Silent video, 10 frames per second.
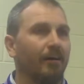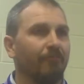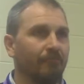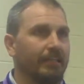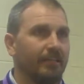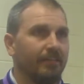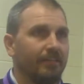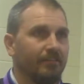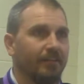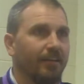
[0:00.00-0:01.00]
of leading
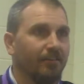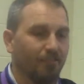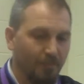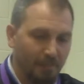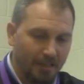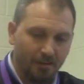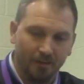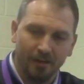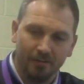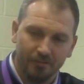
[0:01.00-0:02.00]
these kids from
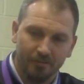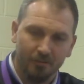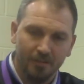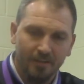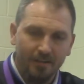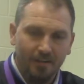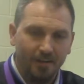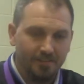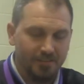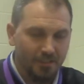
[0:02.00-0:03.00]
kindergarten to
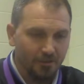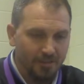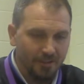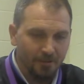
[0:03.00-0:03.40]
senior year.